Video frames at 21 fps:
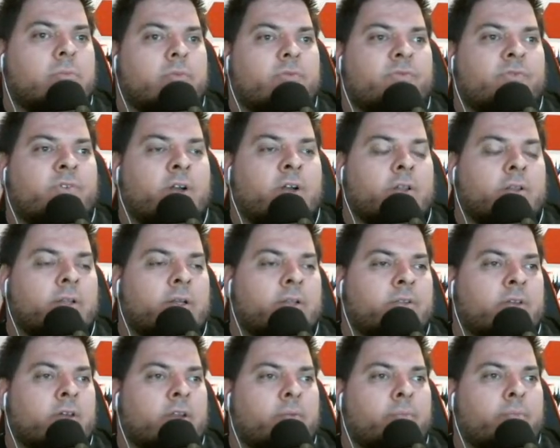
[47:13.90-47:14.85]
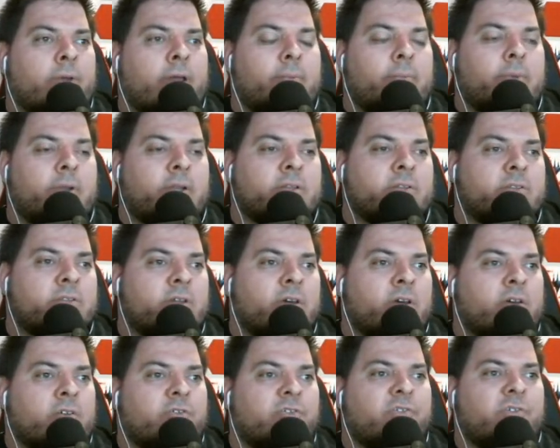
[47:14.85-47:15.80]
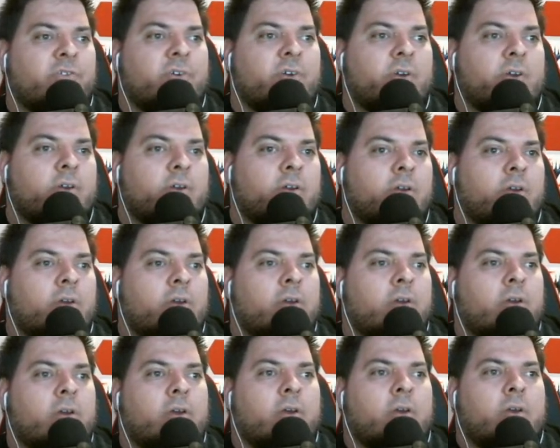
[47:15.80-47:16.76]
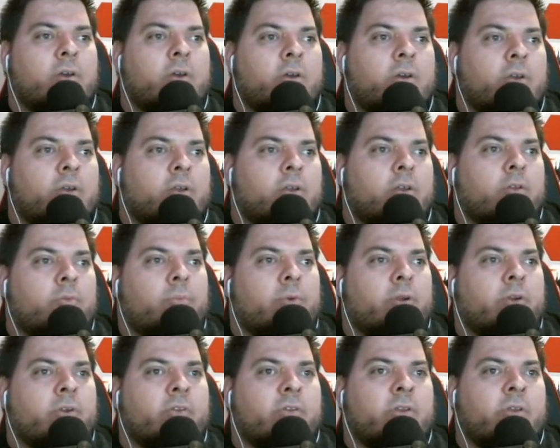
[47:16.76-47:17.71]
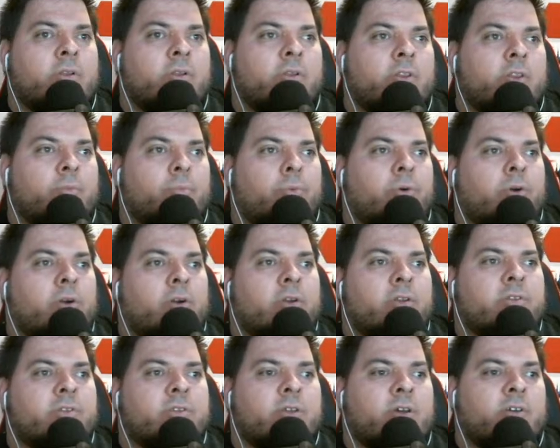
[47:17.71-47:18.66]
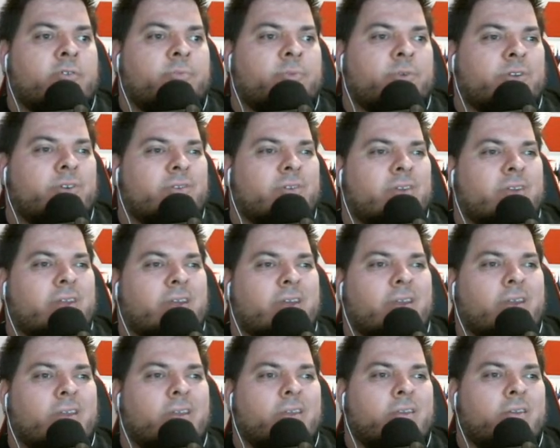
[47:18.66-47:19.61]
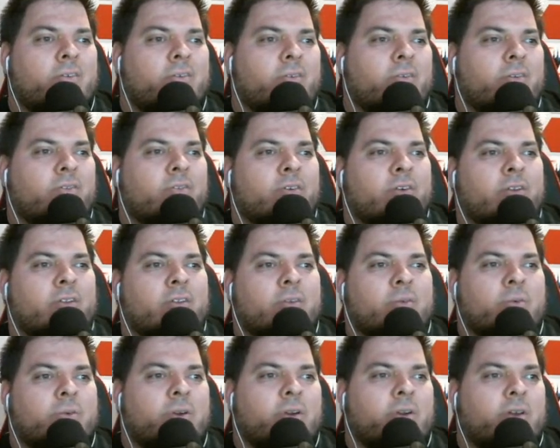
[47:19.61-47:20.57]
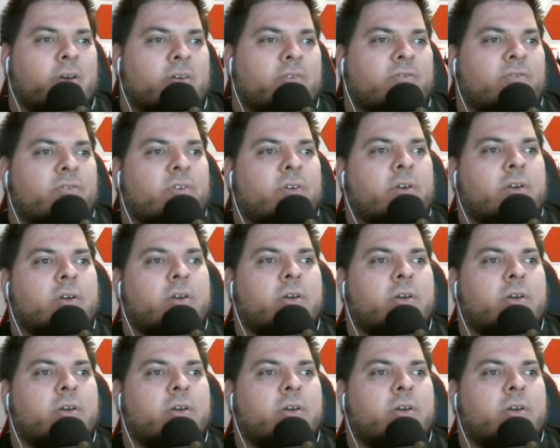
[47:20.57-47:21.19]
Fog cloud's kind of Batman stuff. Goodberry's healing the party stuff, but you're the tank. You're already doing enough.